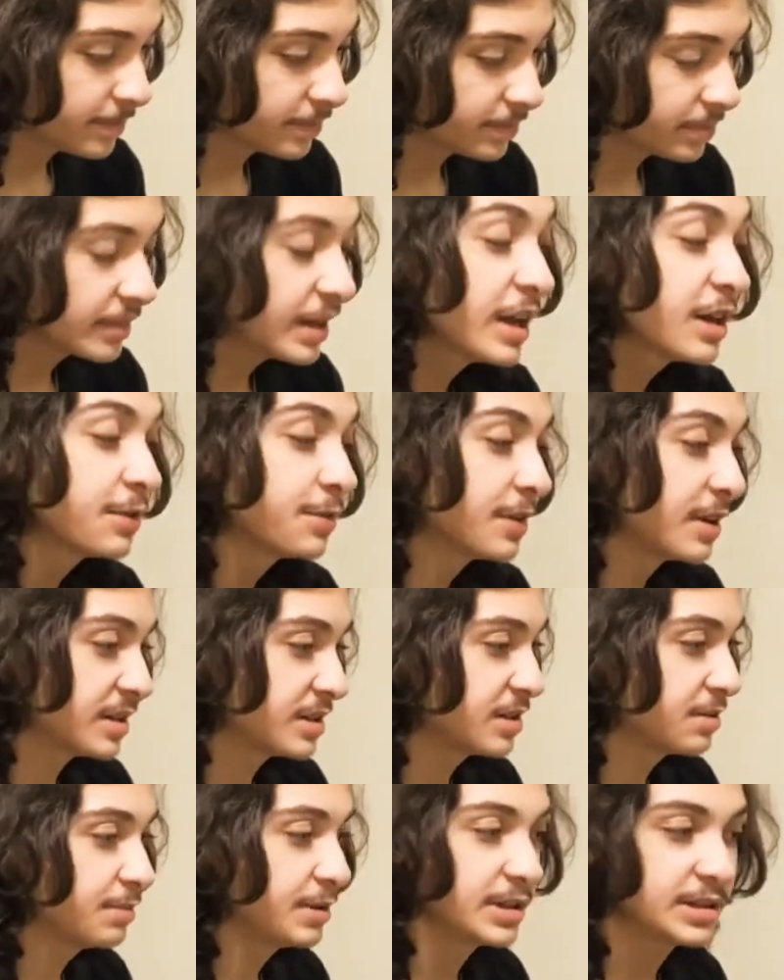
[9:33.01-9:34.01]
Not a faster
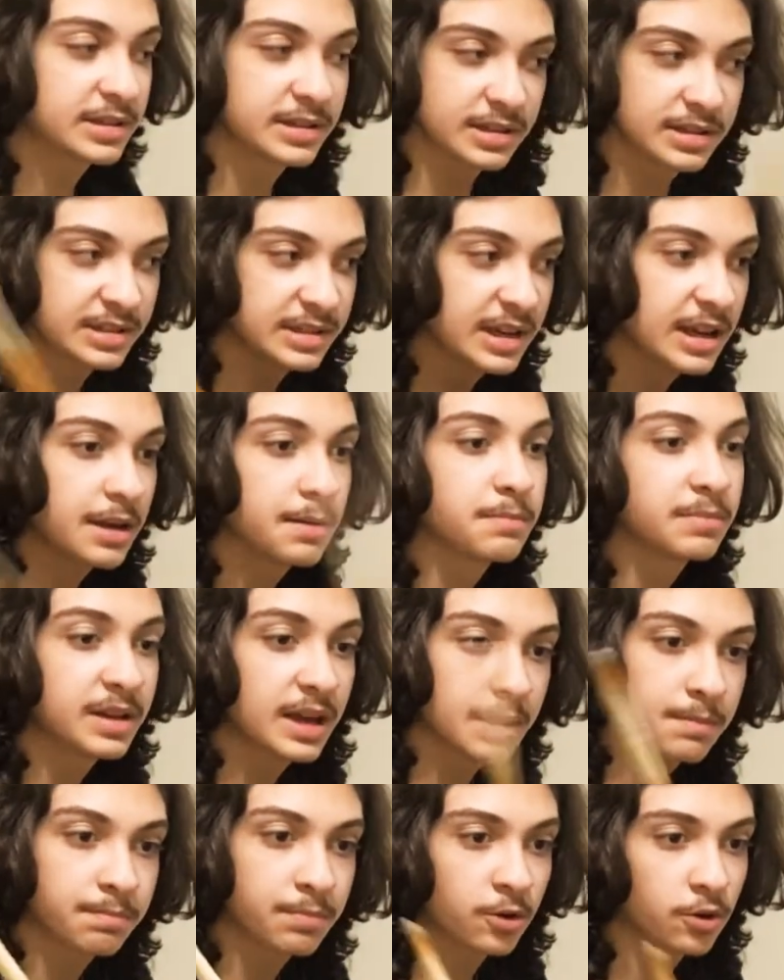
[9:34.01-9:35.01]
beat, it's the same
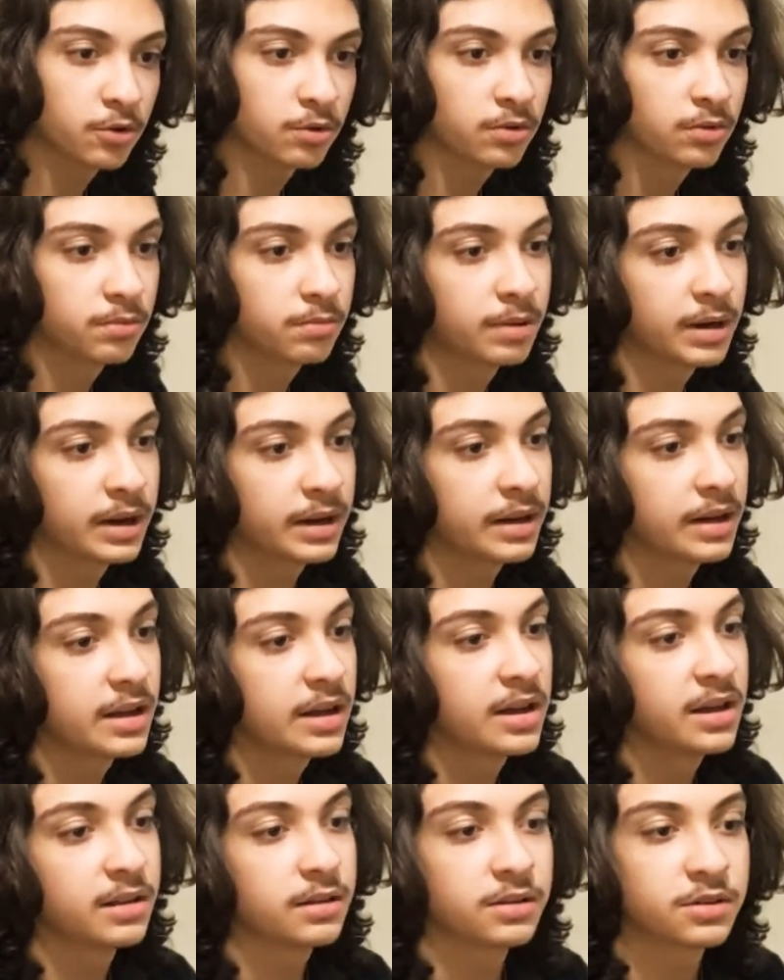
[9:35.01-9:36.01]
tempo, but
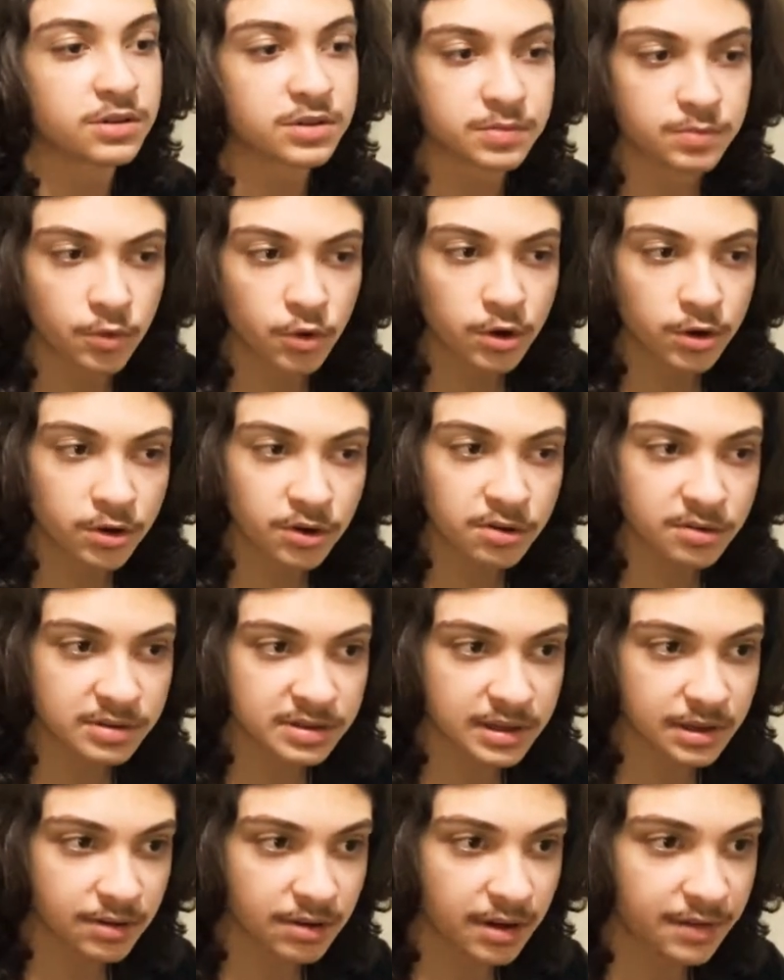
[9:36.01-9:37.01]
there's more notes that
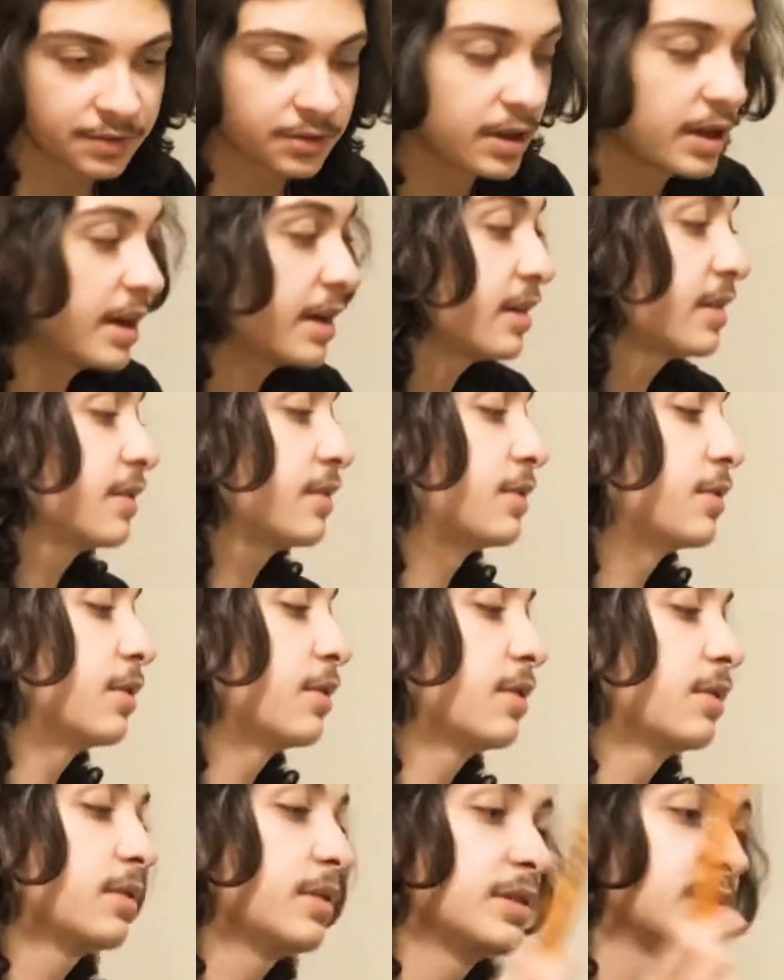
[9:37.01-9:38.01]
you have to add in. So
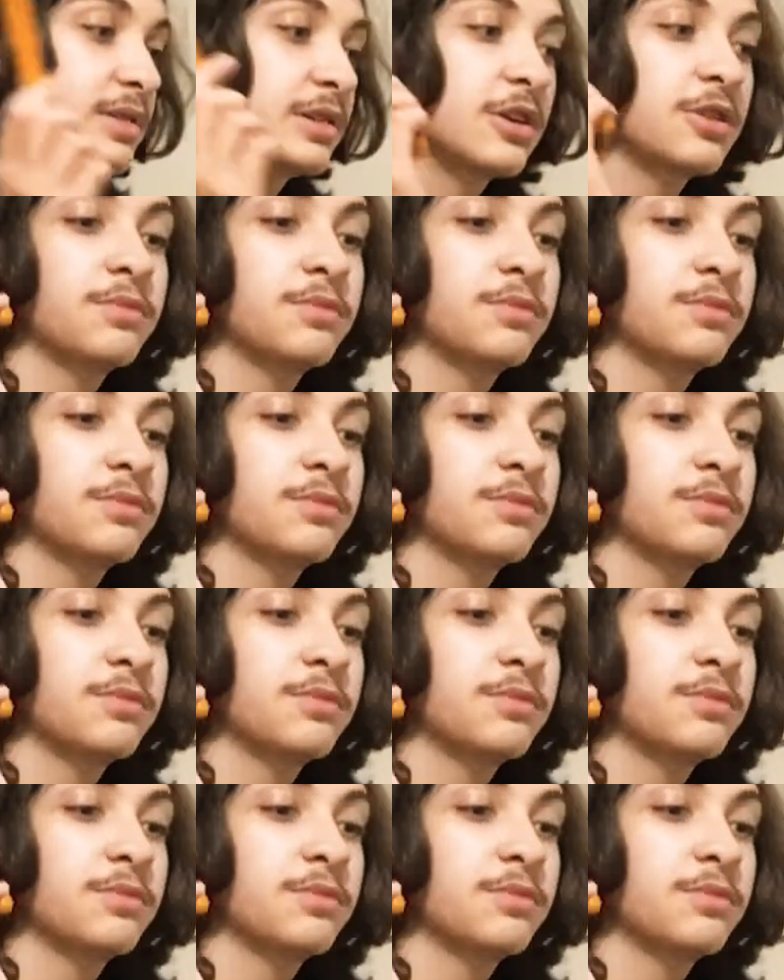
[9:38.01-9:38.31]
instead of